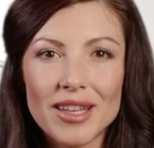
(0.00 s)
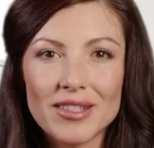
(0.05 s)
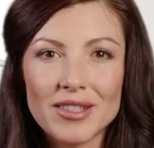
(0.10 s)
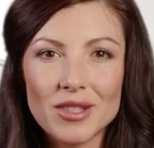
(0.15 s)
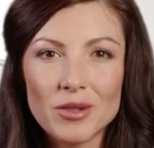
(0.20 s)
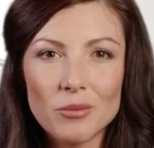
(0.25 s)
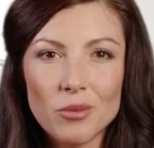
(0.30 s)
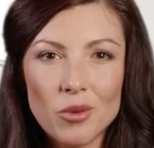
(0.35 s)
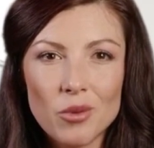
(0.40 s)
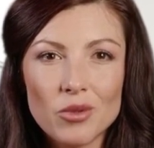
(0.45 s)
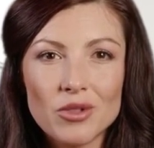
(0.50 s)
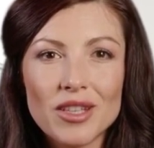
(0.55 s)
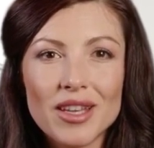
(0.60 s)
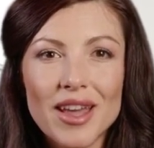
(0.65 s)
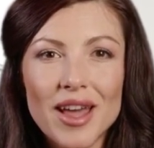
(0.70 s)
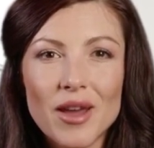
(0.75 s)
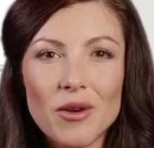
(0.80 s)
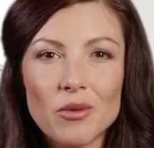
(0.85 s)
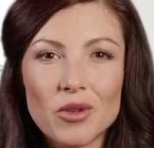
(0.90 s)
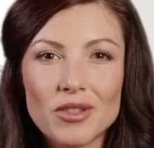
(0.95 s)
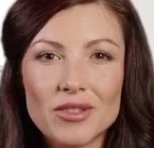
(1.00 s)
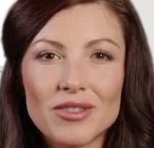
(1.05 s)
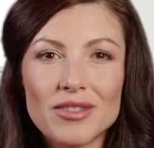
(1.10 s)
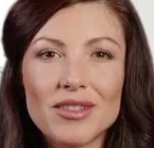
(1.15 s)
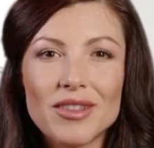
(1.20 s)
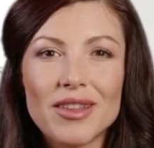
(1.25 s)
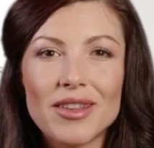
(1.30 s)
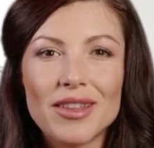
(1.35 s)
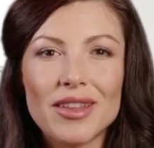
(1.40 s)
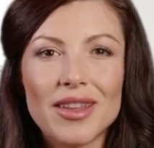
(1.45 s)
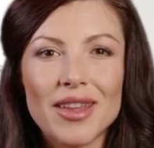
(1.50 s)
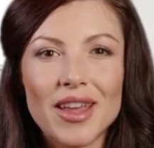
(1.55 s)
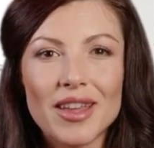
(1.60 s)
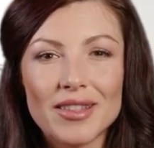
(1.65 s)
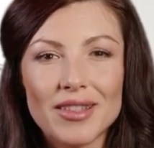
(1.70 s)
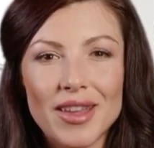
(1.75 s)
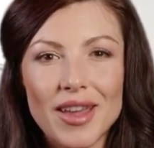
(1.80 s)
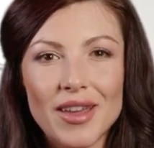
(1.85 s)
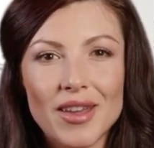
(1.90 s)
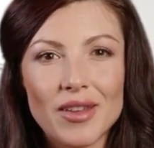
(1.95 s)
and support allowance,
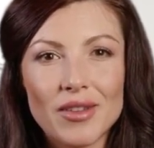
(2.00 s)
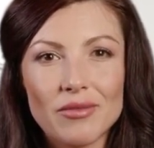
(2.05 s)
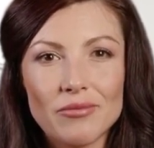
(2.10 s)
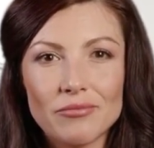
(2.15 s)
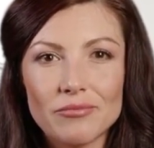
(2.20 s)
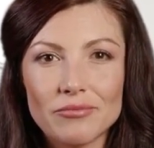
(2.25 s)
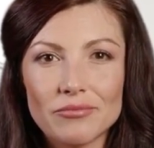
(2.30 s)
ESA.